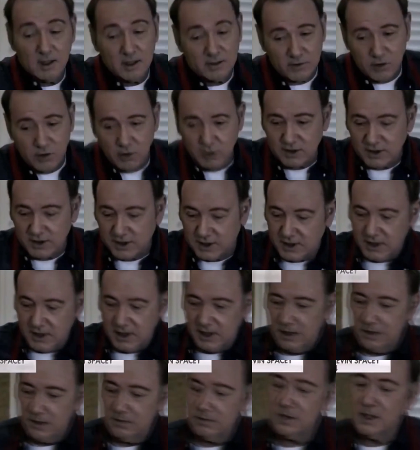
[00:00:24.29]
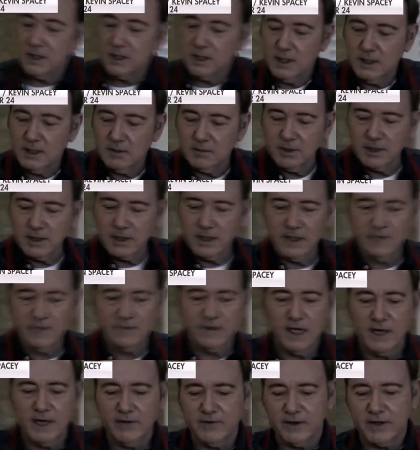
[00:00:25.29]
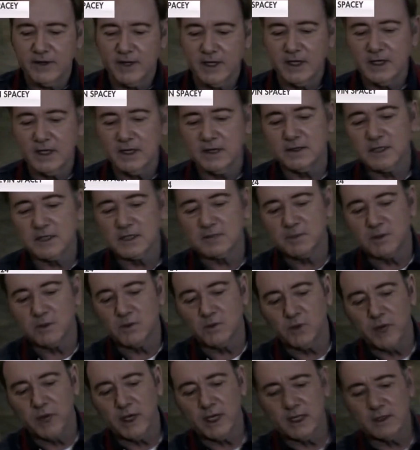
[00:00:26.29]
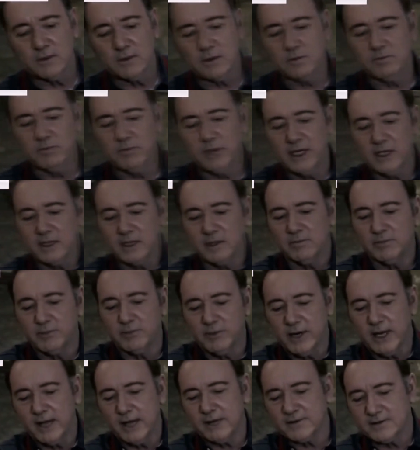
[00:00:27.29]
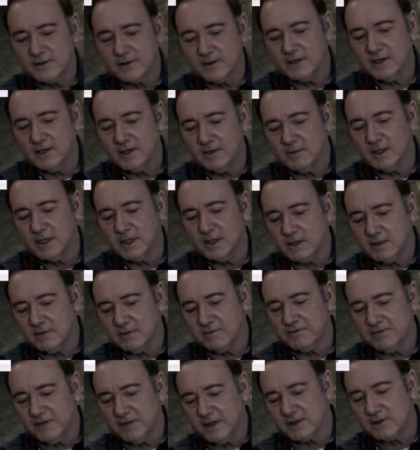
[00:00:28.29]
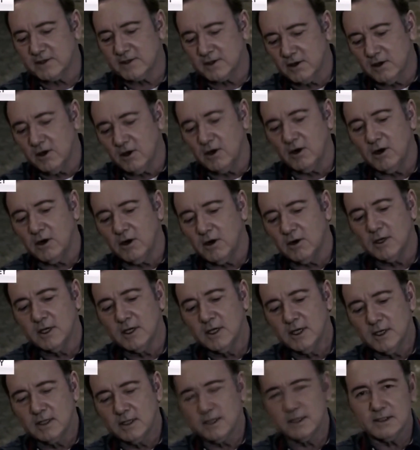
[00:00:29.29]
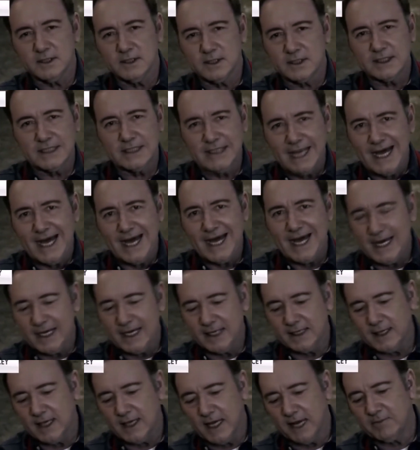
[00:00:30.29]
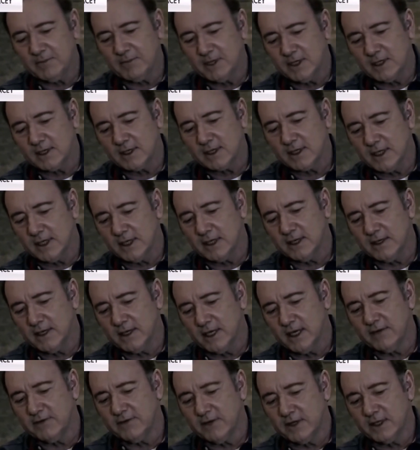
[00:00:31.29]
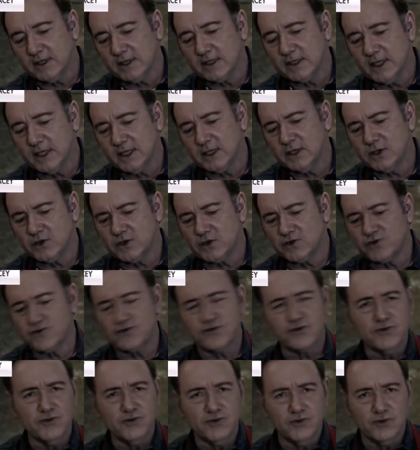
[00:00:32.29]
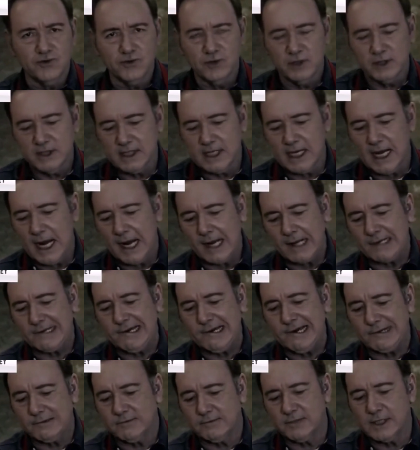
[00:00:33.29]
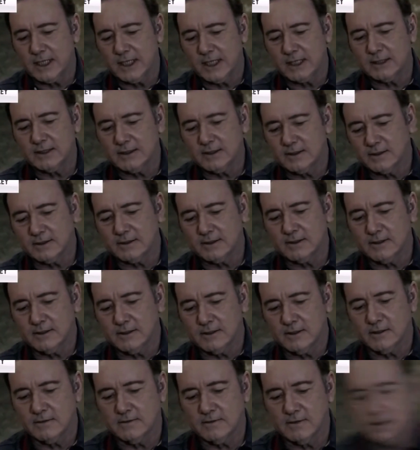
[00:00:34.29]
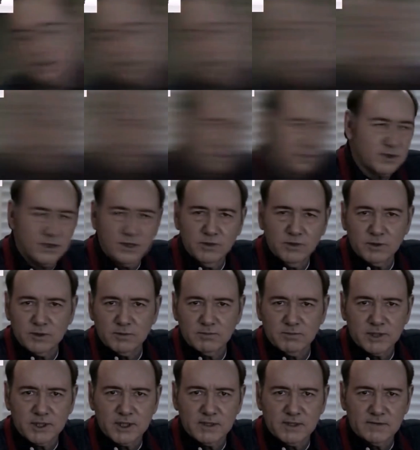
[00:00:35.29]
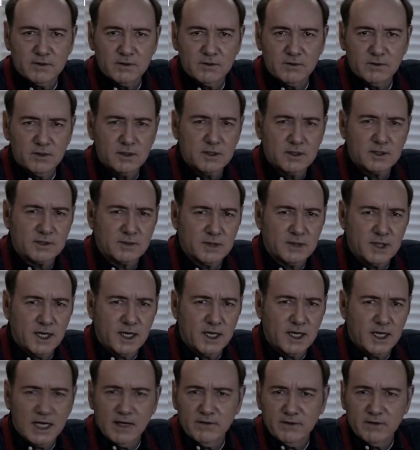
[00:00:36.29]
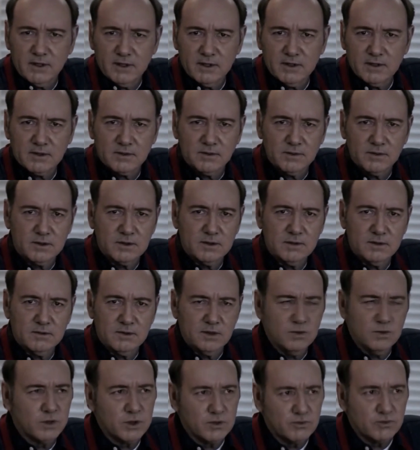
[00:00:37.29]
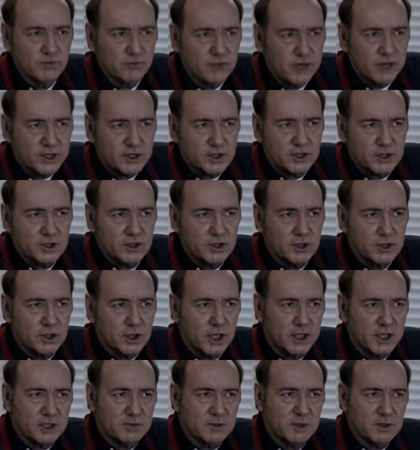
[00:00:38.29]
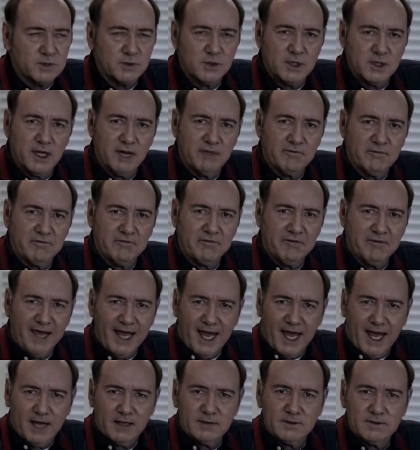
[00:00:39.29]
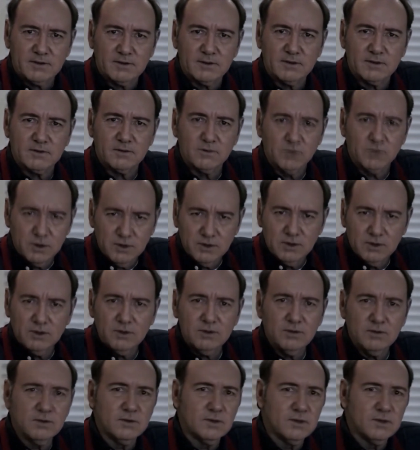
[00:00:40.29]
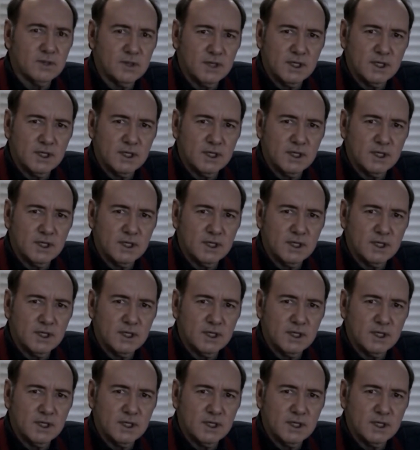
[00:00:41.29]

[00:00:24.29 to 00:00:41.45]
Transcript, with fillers: Of course, some believed everything and have just been waiting with bated breath to hear me confess it all. They're just dying to have me declare that everything said is true and that I got what I deserved. But you wouldn't believe the worst without evidence, would you? You wouldn't rush to judgments without facts, would you?